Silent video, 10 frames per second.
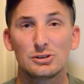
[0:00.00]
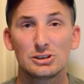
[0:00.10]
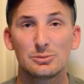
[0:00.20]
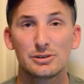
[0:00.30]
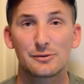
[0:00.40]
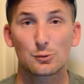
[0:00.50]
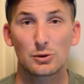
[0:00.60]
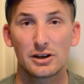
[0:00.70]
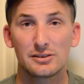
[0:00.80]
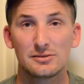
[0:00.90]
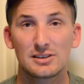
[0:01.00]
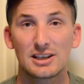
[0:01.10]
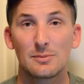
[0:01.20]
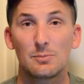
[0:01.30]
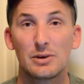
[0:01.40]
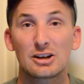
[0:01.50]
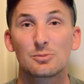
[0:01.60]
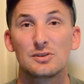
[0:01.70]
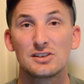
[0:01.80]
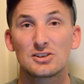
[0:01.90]
little bit of a run to get better
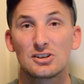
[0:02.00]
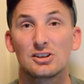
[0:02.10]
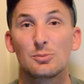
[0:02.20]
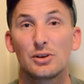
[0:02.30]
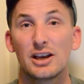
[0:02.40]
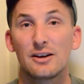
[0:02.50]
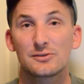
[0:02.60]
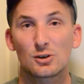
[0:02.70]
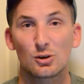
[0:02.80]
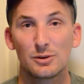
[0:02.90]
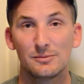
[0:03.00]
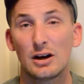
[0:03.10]
position in the playoff tournament.